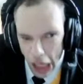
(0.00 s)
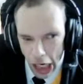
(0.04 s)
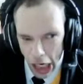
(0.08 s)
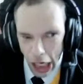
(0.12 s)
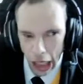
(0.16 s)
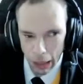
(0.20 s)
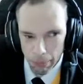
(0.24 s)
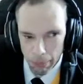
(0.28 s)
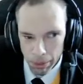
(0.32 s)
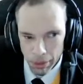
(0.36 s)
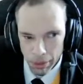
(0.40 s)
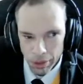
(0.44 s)

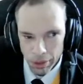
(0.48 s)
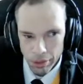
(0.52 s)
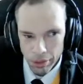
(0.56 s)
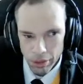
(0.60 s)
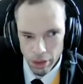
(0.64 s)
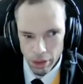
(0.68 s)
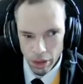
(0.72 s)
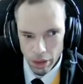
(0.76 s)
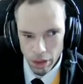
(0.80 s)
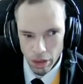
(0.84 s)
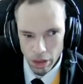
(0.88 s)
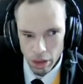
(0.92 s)
up.
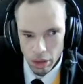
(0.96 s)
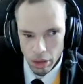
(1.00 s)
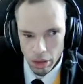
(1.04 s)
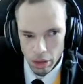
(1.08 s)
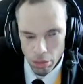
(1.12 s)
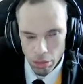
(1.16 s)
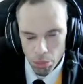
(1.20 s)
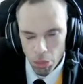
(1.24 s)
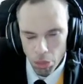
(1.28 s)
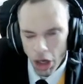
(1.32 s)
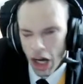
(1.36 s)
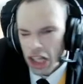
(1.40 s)

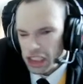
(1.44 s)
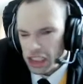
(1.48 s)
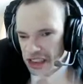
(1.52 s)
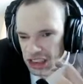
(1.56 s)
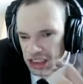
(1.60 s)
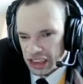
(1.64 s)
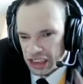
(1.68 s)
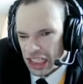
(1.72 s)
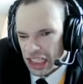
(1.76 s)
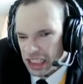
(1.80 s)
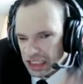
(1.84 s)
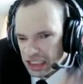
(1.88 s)
Right?
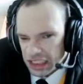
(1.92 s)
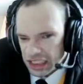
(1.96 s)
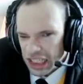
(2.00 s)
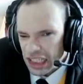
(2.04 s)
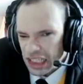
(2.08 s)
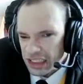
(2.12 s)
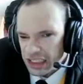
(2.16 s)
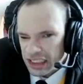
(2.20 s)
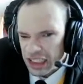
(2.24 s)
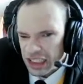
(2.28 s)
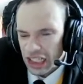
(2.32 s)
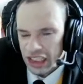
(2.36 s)
Tick,
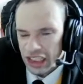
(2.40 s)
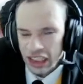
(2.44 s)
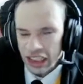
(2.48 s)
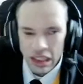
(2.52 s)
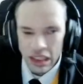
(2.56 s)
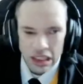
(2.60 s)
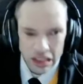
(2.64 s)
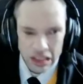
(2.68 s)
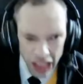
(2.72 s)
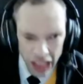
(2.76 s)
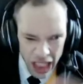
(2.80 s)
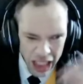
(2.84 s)
tick, tick.
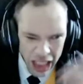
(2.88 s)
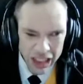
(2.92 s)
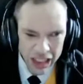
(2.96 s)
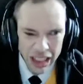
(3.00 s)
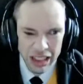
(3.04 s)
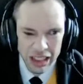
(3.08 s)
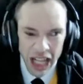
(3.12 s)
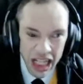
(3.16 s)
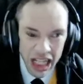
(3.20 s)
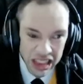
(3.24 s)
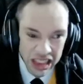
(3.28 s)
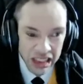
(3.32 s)
Their
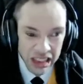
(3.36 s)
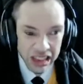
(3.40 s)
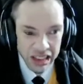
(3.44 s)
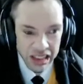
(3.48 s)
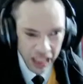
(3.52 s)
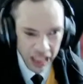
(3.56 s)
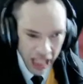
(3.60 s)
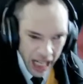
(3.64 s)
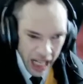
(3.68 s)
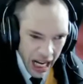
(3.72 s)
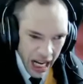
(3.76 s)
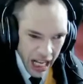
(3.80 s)

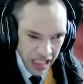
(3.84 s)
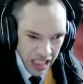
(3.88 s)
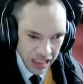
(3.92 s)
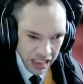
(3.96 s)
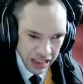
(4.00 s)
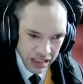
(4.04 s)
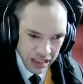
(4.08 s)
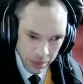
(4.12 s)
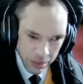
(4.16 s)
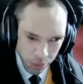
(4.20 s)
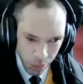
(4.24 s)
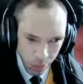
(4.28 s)
connections get
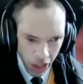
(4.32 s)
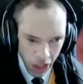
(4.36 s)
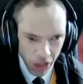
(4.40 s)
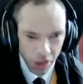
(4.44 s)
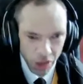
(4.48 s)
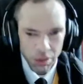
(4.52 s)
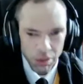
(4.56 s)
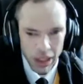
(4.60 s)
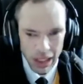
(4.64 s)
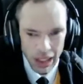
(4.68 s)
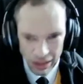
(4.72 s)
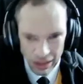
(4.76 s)
added as
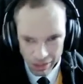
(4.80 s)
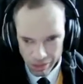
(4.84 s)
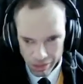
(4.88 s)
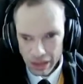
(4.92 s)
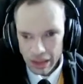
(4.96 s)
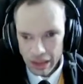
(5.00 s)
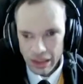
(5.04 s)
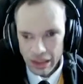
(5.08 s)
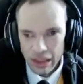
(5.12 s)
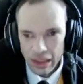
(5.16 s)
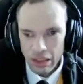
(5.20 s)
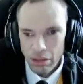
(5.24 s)
well.
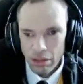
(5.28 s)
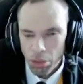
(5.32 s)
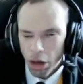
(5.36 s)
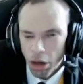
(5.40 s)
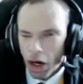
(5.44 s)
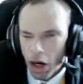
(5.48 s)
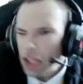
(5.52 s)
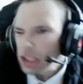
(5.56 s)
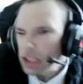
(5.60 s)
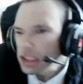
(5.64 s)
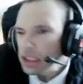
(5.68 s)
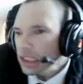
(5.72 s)

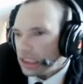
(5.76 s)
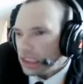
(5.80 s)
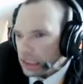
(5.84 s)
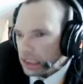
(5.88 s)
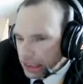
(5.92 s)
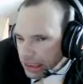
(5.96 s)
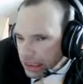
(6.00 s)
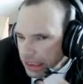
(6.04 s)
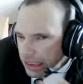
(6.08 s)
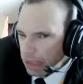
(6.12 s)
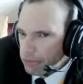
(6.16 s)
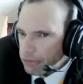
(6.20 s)
Right?
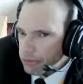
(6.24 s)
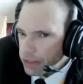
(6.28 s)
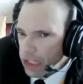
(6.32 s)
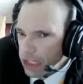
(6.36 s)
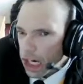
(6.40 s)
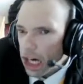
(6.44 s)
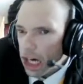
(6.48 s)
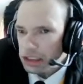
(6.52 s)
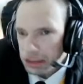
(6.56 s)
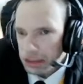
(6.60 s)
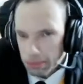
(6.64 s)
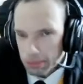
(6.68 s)

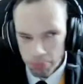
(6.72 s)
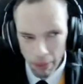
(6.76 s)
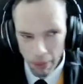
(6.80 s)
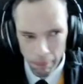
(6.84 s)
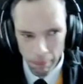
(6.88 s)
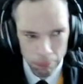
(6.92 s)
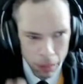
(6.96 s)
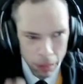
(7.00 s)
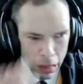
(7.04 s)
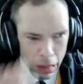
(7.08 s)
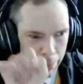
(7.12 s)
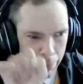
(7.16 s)
Safeguards have
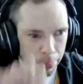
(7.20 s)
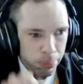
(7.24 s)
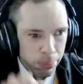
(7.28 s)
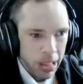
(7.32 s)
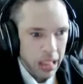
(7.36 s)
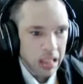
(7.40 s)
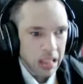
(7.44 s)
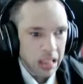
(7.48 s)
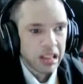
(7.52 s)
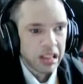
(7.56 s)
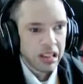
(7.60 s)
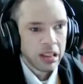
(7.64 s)
been put in
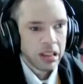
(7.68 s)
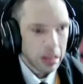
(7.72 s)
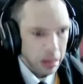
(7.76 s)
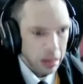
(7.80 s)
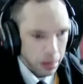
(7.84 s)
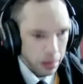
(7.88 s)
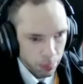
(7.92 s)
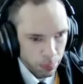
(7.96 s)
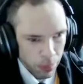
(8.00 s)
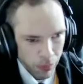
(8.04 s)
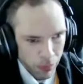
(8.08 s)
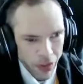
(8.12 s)
place
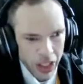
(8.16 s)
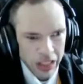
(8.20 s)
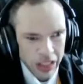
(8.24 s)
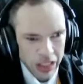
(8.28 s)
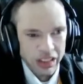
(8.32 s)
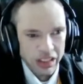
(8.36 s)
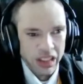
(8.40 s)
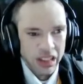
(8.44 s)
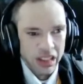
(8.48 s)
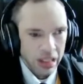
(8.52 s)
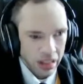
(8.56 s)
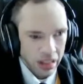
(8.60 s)
to prevent